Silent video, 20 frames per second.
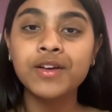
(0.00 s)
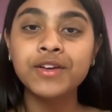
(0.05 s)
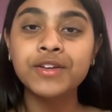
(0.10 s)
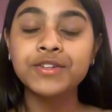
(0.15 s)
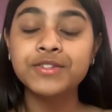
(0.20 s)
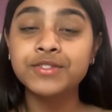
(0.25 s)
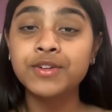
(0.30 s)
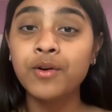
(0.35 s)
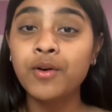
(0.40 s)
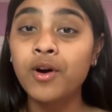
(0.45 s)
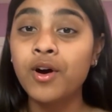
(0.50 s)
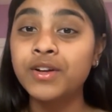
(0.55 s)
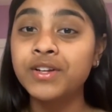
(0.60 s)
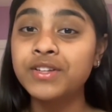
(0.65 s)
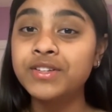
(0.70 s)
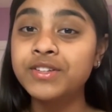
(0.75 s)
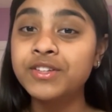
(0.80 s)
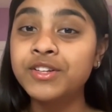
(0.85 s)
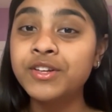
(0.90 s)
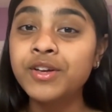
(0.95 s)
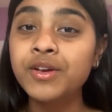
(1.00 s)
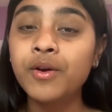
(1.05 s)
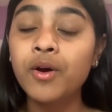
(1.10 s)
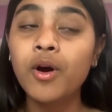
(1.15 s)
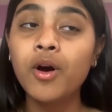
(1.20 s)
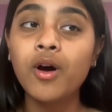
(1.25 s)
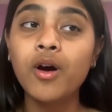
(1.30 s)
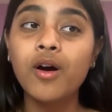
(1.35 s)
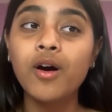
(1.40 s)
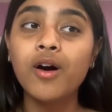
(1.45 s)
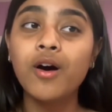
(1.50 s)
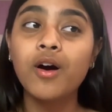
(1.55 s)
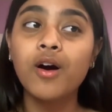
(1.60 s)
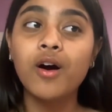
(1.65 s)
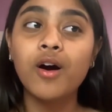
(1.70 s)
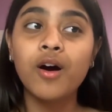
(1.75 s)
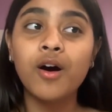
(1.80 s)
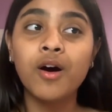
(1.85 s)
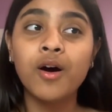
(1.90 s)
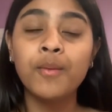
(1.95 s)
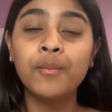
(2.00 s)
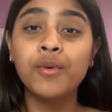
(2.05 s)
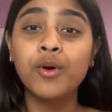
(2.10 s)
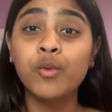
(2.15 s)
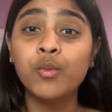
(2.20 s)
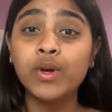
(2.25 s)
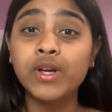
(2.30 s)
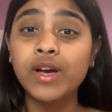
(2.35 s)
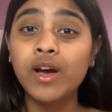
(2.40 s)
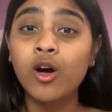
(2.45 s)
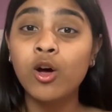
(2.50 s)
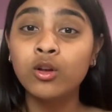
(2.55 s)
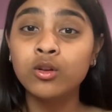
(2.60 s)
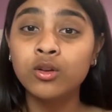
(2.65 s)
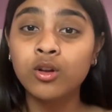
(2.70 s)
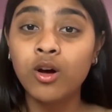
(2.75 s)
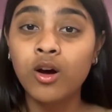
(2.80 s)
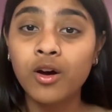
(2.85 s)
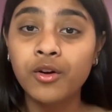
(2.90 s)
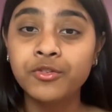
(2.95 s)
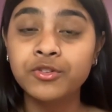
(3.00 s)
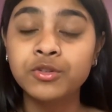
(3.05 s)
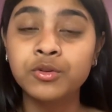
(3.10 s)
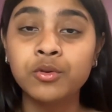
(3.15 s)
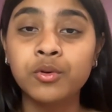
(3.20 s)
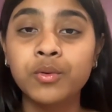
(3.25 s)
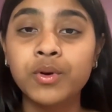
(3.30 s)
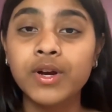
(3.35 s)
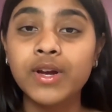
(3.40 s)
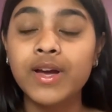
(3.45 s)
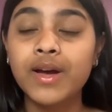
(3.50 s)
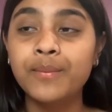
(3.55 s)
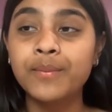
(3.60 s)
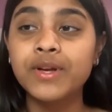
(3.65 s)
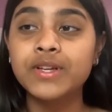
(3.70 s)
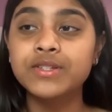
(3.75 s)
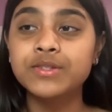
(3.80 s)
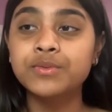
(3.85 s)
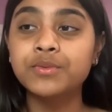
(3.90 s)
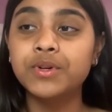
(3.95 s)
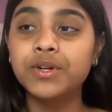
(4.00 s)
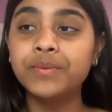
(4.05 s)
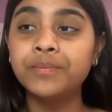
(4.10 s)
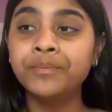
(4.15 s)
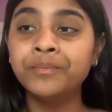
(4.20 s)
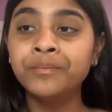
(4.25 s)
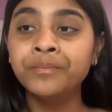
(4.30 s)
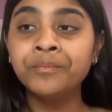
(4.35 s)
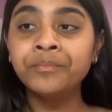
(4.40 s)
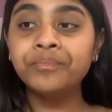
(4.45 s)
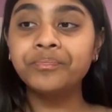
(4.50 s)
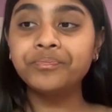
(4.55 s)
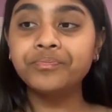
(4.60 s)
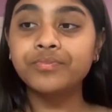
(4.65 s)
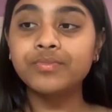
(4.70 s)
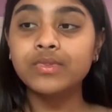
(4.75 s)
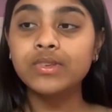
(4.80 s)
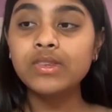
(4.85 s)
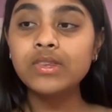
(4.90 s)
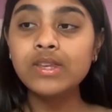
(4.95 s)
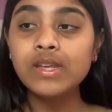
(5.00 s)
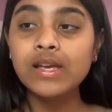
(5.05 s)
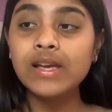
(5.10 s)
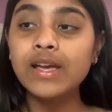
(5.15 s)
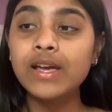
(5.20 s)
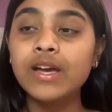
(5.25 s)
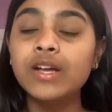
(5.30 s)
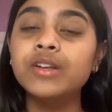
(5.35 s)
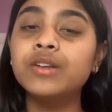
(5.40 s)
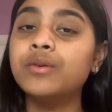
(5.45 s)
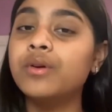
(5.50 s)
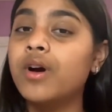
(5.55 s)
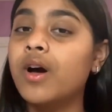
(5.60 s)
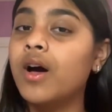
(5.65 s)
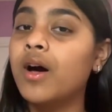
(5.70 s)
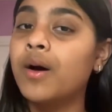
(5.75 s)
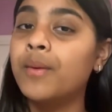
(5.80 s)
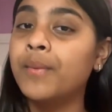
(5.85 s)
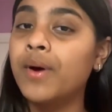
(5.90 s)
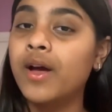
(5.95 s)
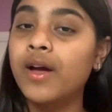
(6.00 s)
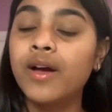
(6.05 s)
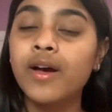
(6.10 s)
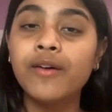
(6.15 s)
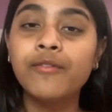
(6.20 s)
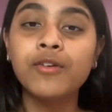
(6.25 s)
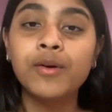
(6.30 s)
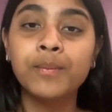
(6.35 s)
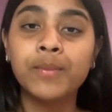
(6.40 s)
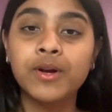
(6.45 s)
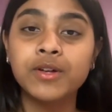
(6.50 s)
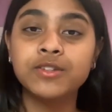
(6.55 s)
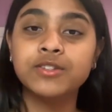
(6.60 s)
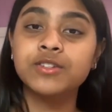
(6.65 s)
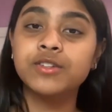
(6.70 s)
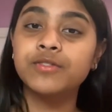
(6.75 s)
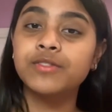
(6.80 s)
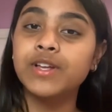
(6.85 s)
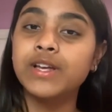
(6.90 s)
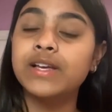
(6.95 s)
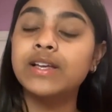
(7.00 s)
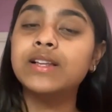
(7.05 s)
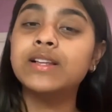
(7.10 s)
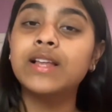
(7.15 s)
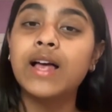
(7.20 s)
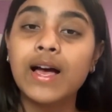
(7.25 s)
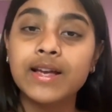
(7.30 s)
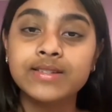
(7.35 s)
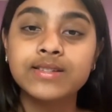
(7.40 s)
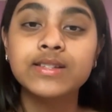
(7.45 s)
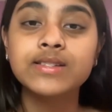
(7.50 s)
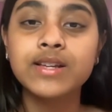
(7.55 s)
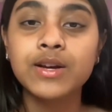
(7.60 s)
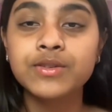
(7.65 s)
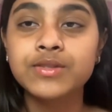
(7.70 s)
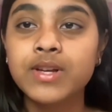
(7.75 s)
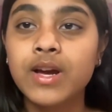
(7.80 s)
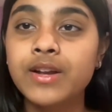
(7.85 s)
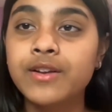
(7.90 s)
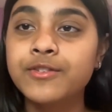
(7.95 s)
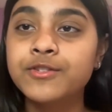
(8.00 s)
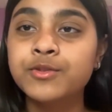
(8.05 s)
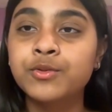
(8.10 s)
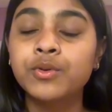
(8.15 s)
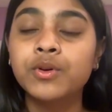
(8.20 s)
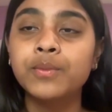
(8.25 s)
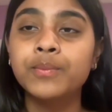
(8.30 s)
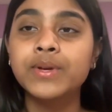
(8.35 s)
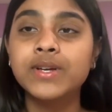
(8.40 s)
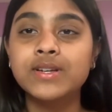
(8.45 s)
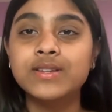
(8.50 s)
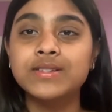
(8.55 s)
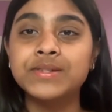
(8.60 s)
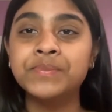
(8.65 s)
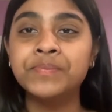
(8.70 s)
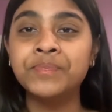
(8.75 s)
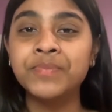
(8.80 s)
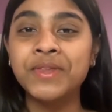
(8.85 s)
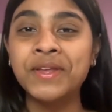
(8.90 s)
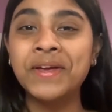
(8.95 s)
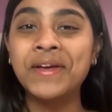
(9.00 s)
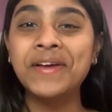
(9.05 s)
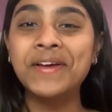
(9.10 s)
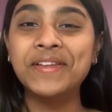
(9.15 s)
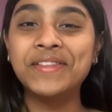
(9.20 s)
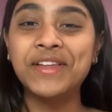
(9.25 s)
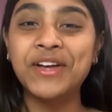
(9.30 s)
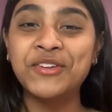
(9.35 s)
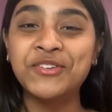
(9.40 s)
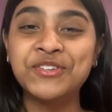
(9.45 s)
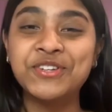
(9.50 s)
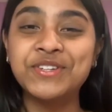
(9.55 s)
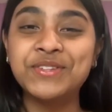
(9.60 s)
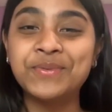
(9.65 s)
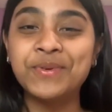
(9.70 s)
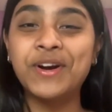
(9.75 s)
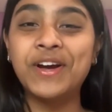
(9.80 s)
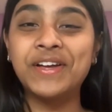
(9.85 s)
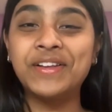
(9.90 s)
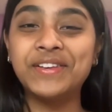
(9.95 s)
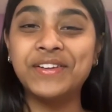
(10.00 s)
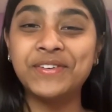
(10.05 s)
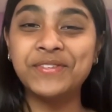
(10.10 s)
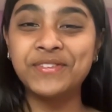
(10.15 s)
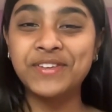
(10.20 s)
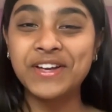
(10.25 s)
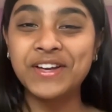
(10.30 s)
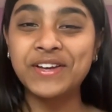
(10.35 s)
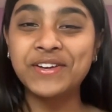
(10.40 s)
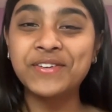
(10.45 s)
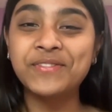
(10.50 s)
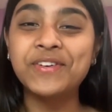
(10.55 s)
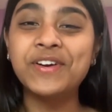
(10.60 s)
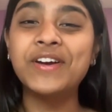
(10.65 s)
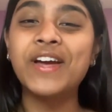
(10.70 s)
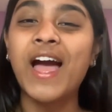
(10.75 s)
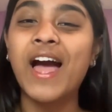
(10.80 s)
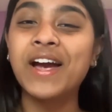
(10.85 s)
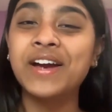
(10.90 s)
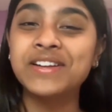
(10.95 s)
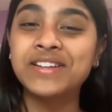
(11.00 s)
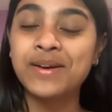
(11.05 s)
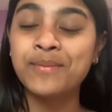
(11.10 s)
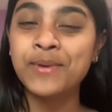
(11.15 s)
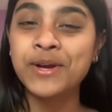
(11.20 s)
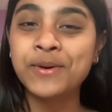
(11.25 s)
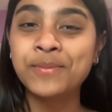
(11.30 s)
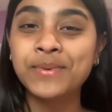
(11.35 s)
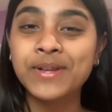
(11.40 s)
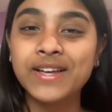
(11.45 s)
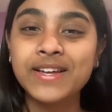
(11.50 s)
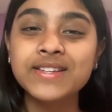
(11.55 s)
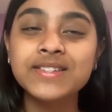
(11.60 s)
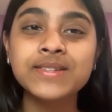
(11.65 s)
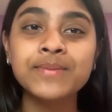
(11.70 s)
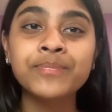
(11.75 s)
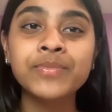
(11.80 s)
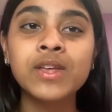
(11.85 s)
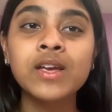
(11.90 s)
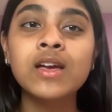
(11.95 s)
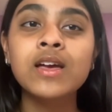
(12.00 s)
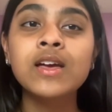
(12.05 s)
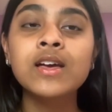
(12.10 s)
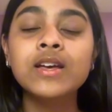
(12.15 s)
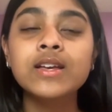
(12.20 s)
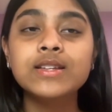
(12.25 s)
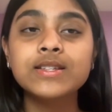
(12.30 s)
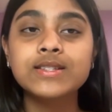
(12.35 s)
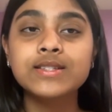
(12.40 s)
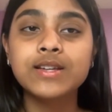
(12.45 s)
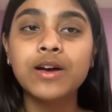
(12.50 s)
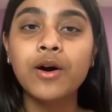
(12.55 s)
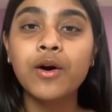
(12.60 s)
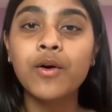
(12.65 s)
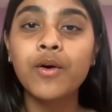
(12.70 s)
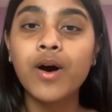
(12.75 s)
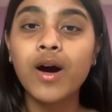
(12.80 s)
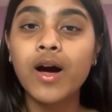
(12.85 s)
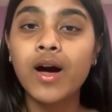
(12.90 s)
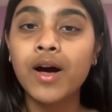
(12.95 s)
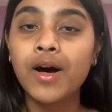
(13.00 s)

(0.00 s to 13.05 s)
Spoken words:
So honestly, we get a lot of schoolwork at my school, and I have a bunch of like classes outside of school because that's just where I live, like in a very academic place. So